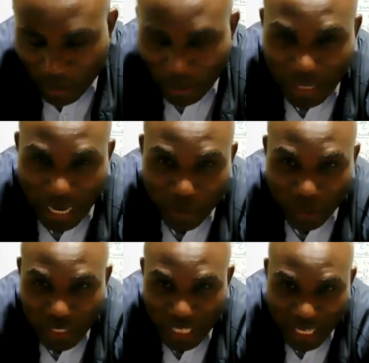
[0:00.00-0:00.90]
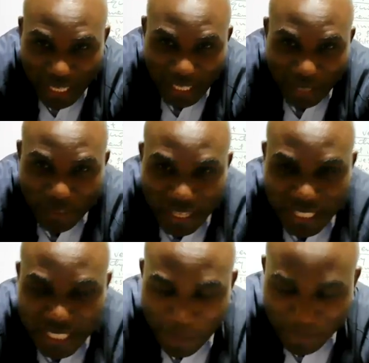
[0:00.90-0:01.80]
Oh, I was saying if the
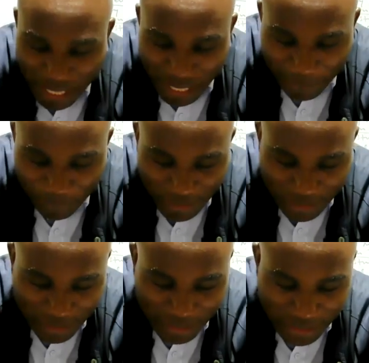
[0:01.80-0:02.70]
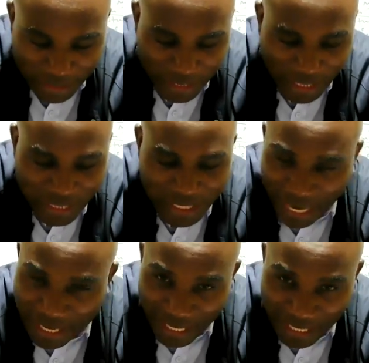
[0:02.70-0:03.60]
examiner is
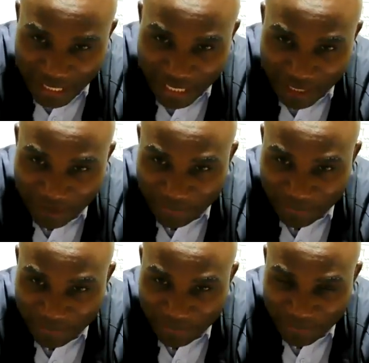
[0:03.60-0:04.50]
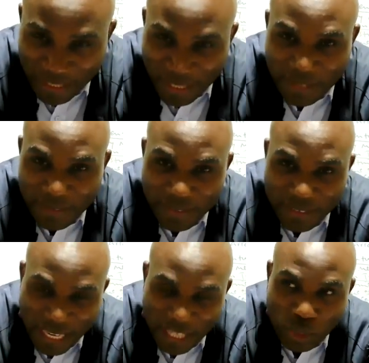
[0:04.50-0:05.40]
silent,
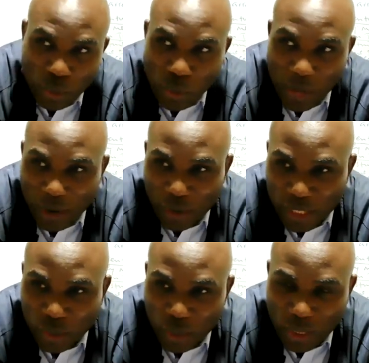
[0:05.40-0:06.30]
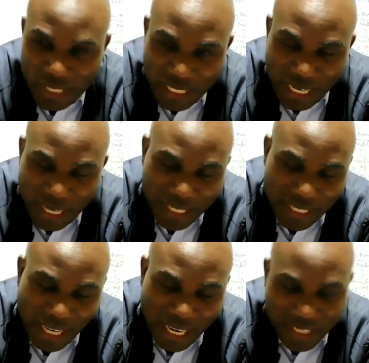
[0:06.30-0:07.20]
then you are going to consider
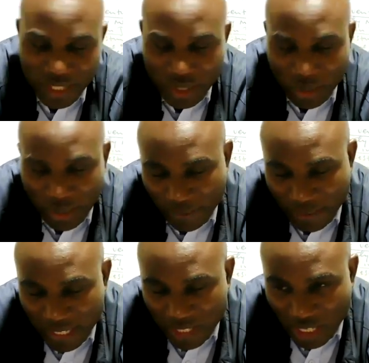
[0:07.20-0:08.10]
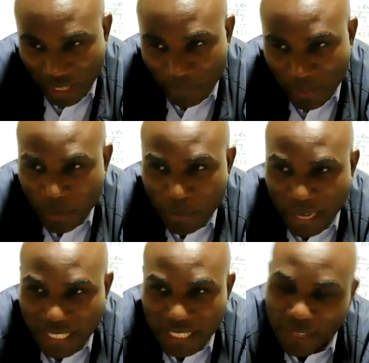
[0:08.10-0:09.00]
it as a joint venture.
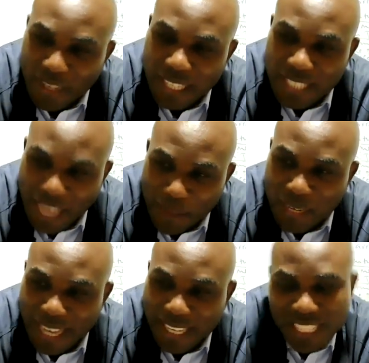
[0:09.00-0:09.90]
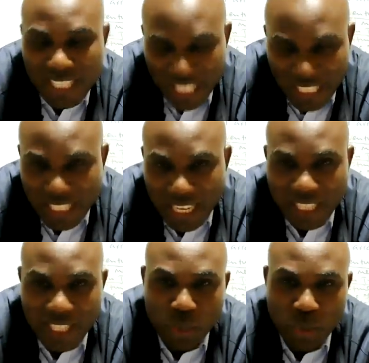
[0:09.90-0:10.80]
But if examiner insists
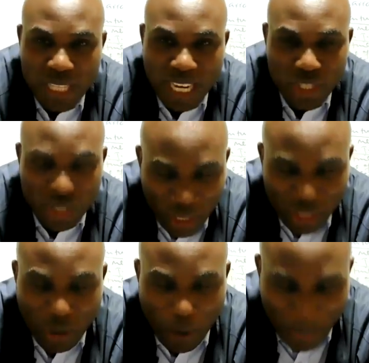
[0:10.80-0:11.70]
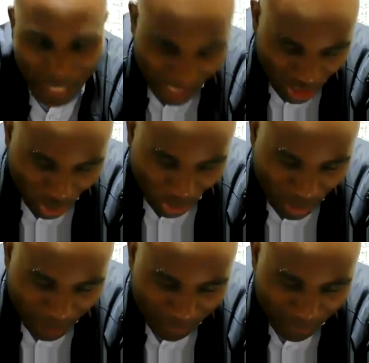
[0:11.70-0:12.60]
that it was a joint
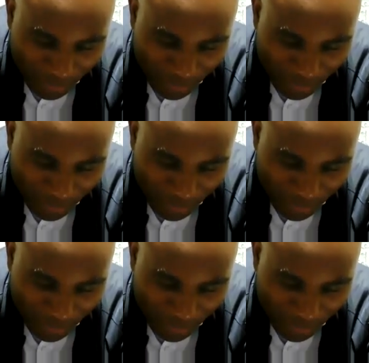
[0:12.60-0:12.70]
operation,